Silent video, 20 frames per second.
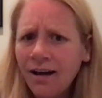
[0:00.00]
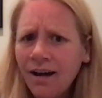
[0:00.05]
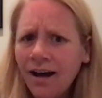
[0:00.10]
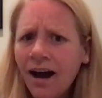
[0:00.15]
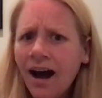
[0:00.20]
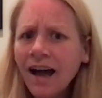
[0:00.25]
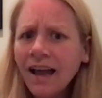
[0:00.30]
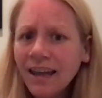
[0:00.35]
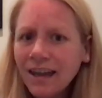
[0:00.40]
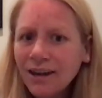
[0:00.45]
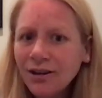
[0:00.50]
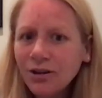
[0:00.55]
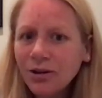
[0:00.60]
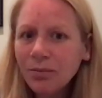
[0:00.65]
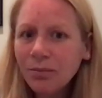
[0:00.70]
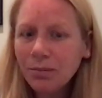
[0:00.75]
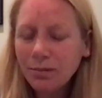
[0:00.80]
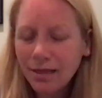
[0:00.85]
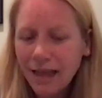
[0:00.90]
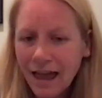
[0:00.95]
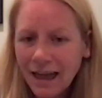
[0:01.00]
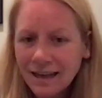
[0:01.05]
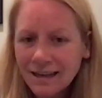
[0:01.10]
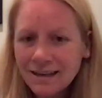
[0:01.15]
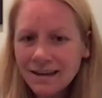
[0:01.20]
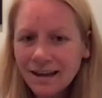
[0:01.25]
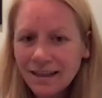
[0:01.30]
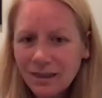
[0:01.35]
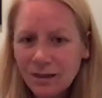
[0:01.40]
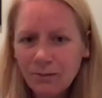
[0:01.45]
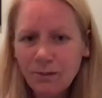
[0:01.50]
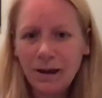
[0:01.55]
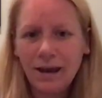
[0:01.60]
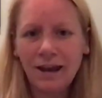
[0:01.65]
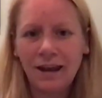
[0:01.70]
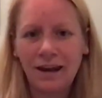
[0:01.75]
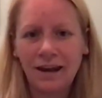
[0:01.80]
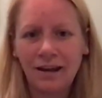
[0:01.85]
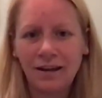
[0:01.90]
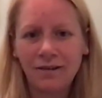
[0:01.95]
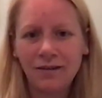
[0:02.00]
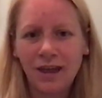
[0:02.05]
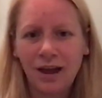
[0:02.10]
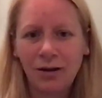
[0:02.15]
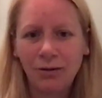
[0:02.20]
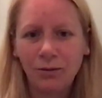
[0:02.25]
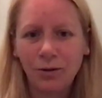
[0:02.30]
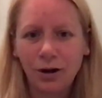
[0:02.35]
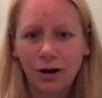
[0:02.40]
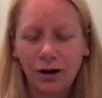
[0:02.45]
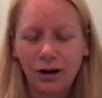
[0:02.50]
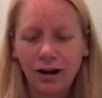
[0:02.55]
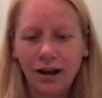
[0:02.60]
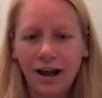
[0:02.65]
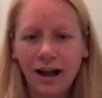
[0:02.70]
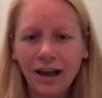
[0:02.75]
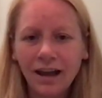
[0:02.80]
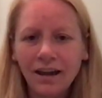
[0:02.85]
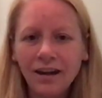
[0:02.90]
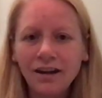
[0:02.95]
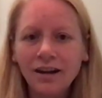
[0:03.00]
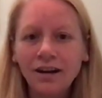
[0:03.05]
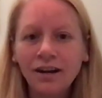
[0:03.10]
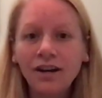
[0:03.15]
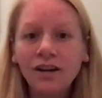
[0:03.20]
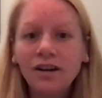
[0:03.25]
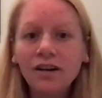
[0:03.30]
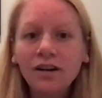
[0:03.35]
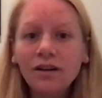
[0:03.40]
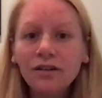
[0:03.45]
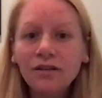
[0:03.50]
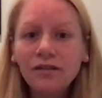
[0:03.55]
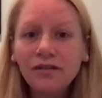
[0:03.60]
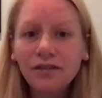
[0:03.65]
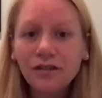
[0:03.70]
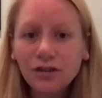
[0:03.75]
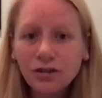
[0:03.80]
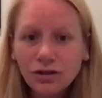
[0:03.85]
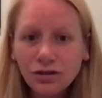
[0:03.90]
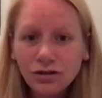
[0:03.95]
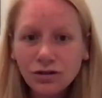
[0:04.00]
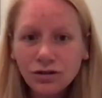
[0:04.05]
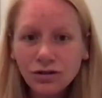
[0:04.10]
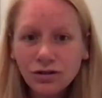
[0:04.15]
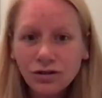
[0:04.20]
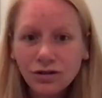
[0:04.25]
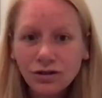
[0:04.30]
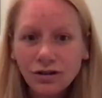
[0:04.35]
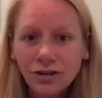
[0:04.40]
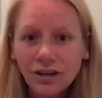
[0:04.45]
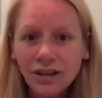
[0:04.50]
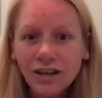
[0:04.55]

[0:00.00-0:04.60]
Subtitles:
I hear a blend at the beginning of that word. I hear fur.